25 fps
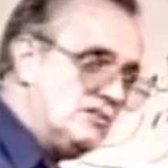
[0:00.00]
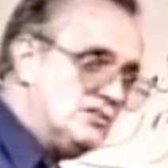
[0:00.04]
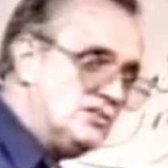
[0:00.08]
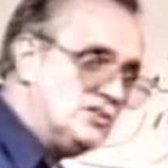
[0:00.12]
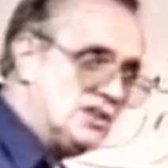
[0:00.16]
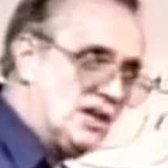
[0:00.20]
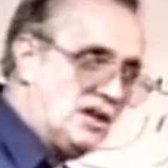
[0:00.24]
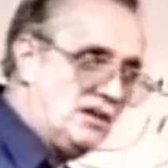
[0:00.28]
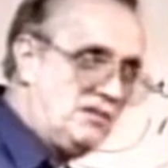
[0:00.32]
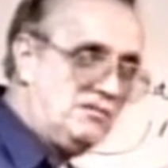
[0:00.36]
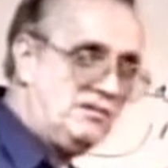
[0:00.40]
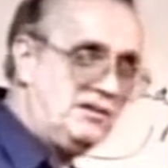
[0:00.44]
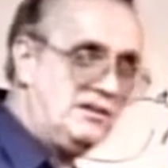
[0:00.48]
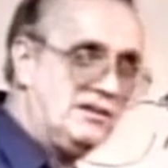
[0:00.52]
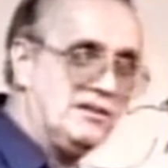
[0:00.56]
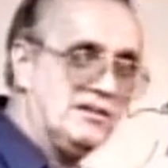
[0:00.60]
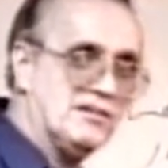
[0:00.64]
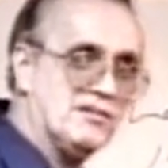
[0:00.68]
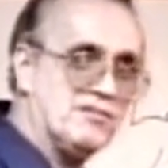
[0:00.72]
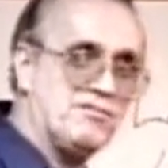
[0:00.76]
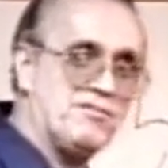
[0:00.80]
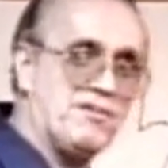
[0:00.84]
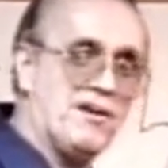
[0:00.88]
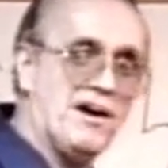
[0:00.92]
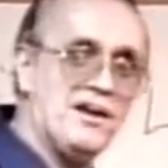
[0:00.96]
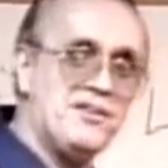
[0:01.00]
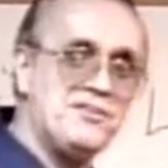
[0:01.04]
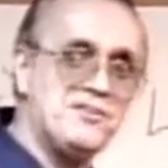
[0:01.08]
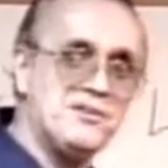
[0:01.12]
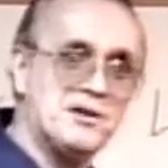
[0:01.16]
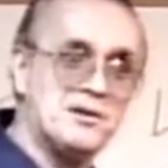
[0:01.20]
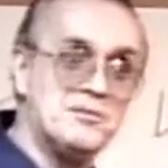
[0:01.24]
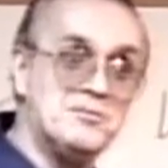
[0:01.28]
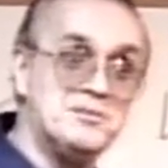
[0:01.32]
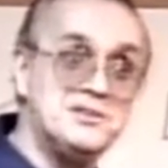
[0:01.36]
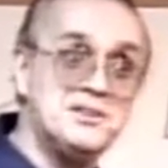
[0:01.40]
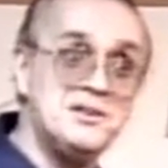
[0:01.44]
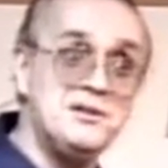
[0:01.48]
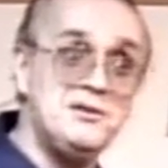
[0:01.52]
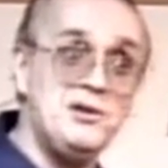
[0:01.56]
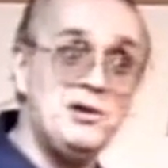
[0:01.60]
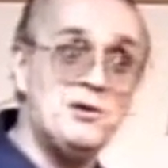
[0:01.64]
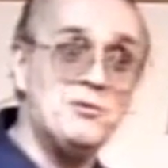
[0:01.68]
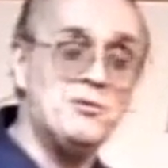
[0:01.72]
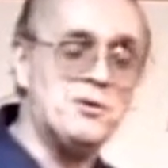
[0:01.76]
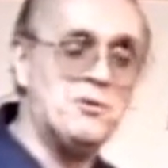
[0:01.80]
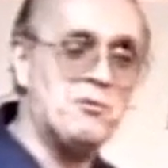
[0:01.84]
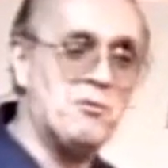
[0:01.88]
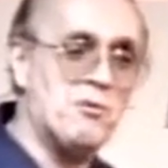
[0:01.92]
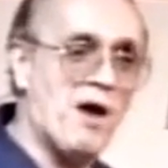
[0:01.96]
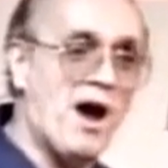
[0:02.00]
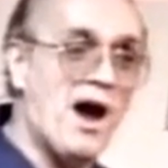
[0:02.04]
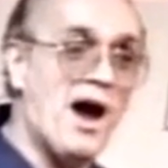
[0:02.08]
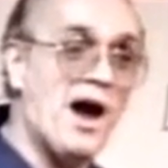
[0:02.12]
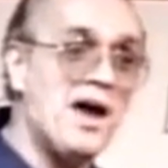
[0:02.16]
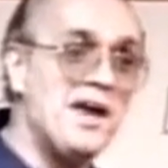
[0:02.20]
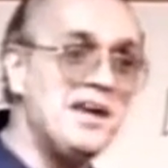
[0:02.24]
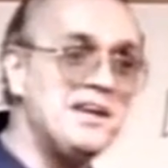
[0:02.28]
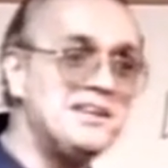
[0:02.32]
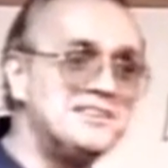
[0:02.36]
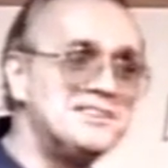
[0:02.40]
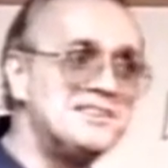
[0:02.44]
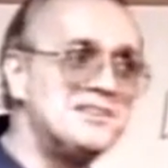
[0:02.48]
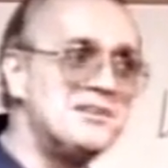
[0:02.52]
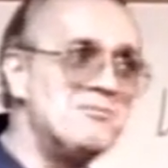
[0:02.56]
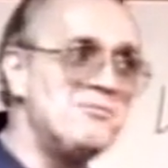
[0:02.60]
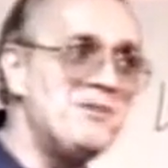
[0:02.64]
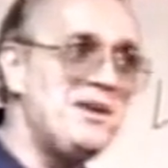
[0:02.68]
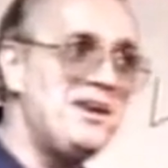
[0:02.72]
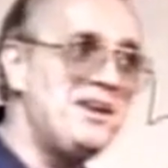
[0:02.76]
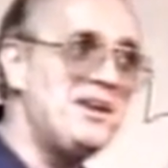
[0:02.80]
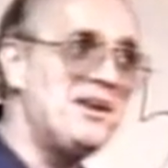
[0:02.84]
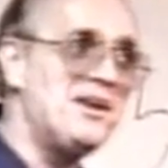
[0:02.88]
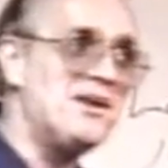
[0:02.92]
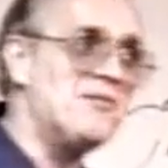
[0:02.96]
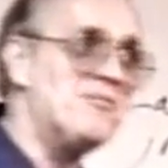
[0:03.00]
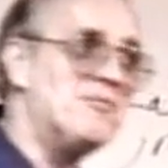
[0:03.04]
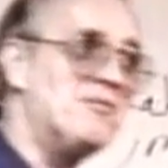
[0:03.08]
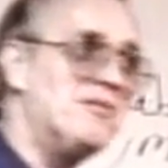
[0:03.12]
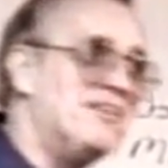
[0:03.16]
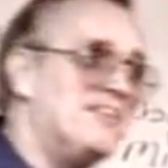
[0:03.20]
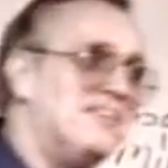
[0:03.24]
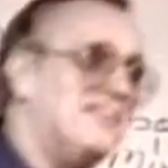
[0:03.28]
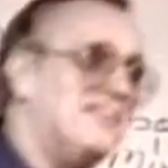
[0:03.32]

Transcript: Generally, the father comes in, you would rise to meet him.